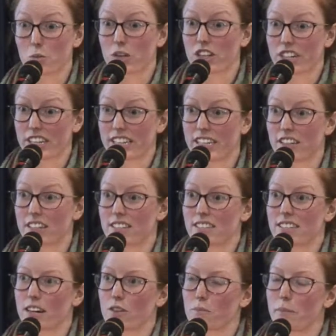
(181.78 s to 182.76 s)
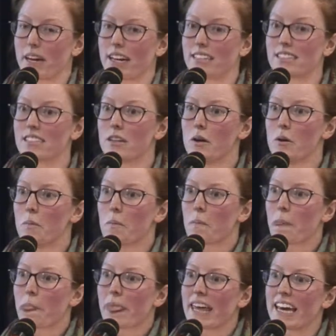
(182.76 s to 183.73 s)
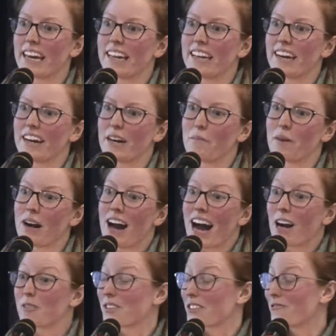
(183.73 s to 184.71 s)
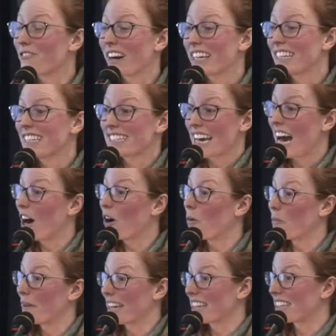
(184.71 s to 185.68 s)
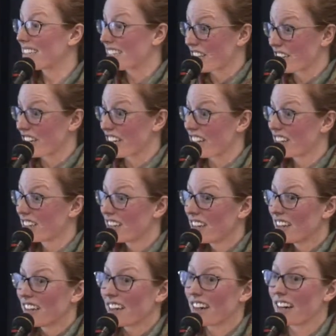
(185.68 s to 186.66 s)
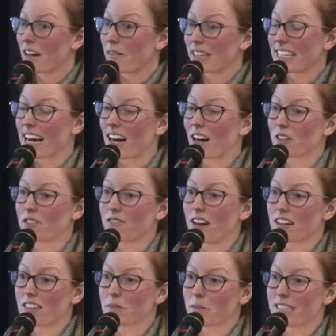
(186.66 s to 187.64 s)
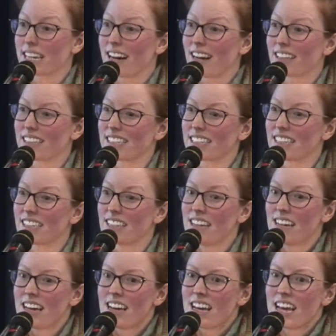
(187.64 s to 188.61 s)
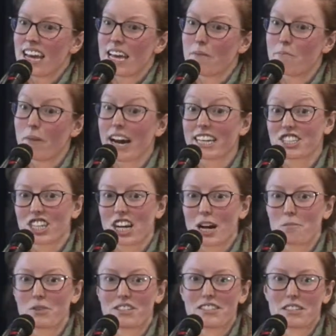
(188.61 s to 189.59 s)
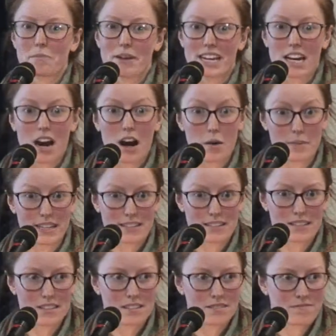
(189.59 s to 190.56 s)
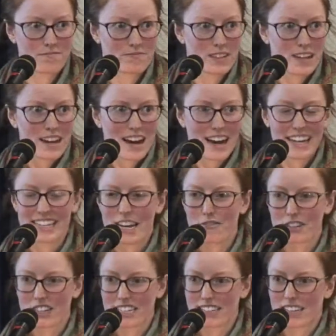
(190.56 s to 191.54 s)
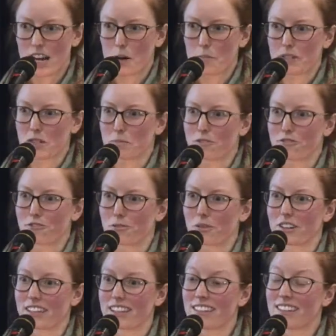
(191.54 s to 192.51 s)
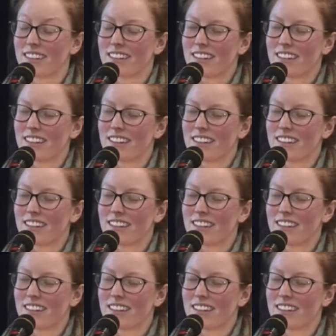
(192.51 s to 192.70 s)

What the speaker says: worker here in South Bend, and I was invited to help make dinner at the House of Hospitality, and my job was to make hummus. I'd never eaten hummus before.